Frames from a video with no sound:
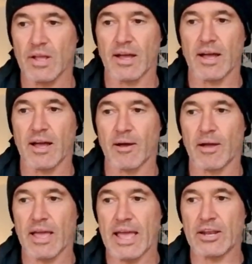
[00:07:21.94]

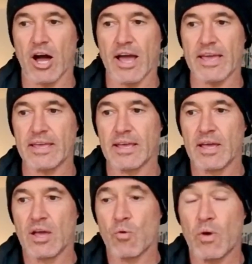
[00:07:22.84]
And I
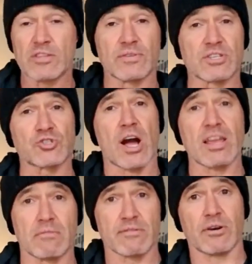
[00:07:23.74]
went to
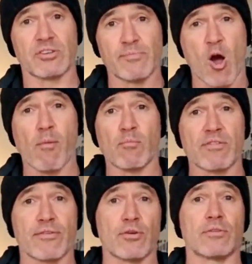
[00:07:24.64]
Australia with her, to Melbourne
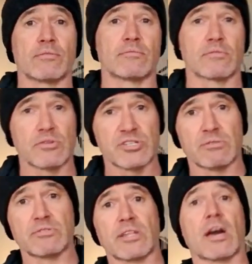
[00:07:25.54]
with her, because
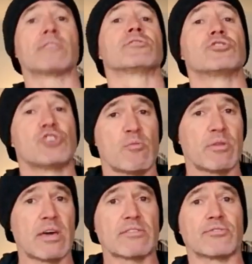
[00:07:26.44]
she was going to go to
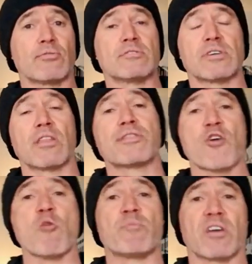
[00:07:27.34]
Germany to do Zen
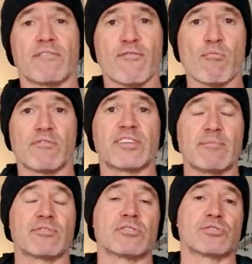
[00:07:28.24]
therapy, a form of
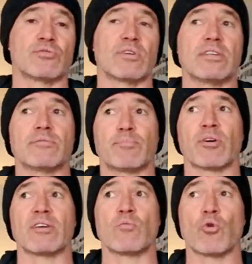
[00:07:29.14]
deep tissue and
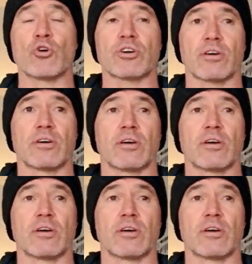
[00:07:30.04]
body work,